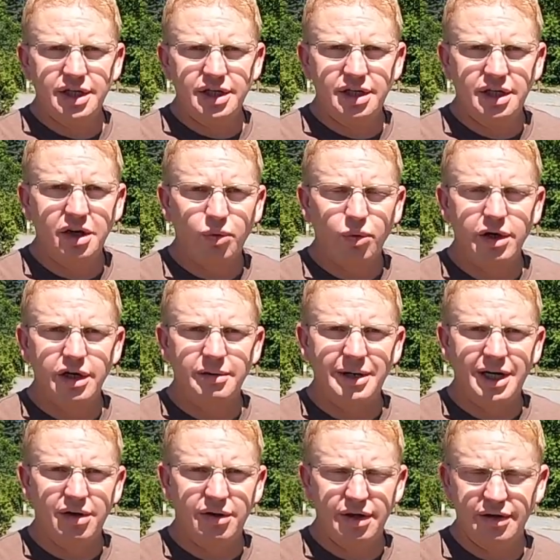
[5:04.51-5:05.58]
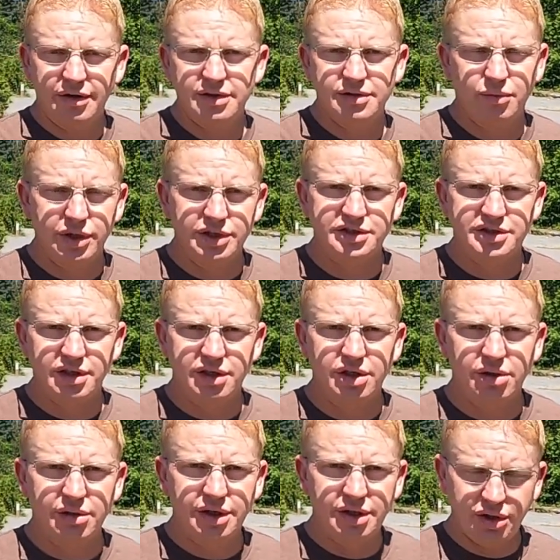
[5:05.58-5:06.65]
thing you need to worry about when
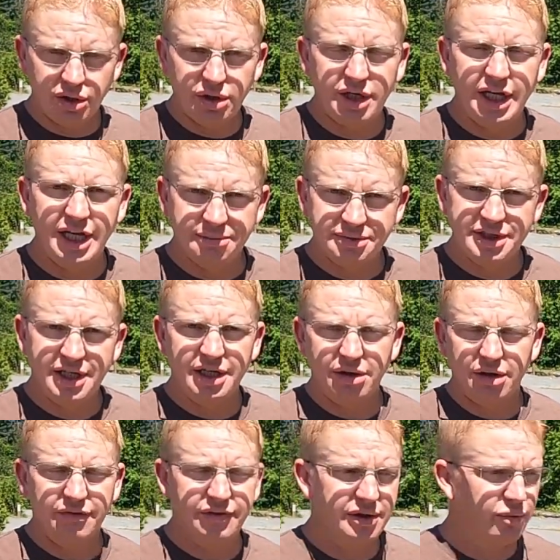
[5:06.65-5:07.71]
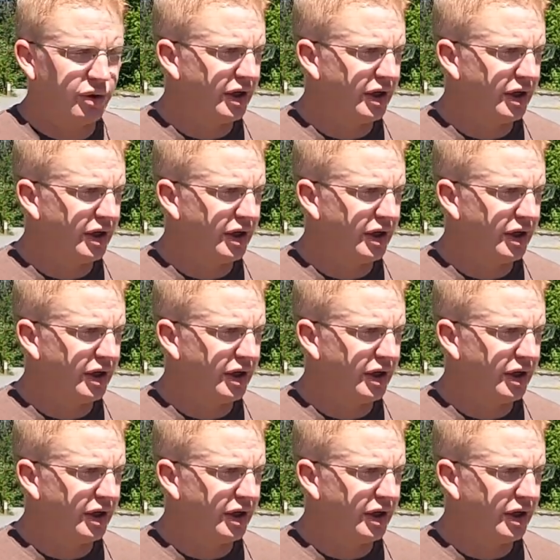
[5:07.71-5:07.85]
securing your campsite, RV,